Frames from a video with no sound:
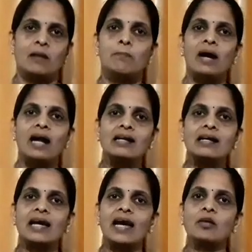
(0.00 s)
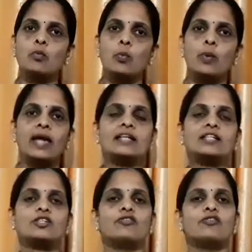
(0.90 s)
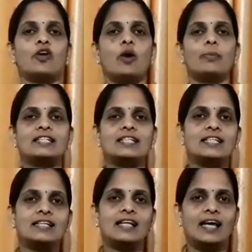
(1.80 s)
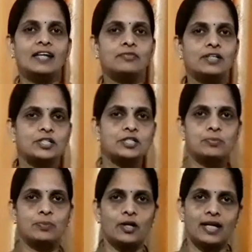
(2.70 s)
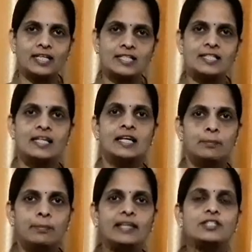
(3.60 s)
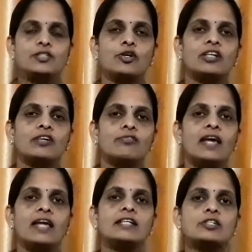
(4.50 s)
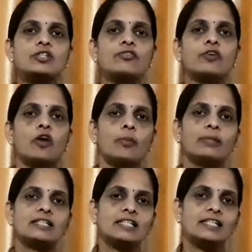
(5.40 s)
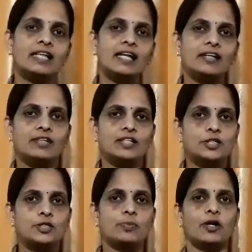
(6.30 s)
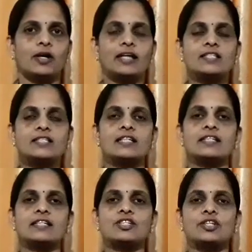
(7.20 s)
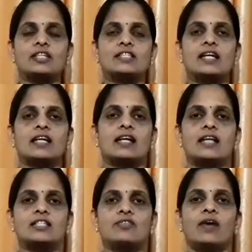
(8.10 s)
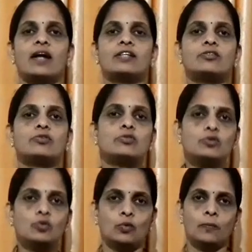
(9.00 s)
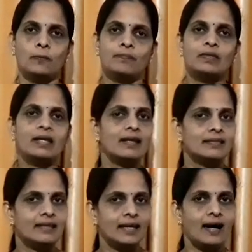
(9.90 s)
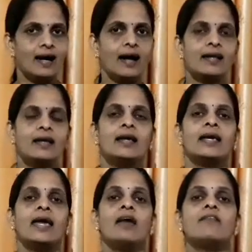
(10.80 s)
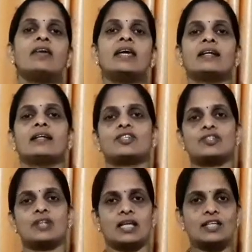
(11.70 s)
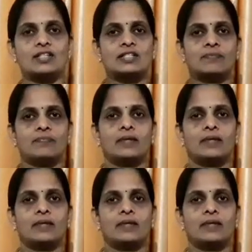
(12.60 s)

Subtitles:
Bulk and weight of raw material and finished products. Based on the weight of raw material and finished products, industries are classified into 2. They are heavy industries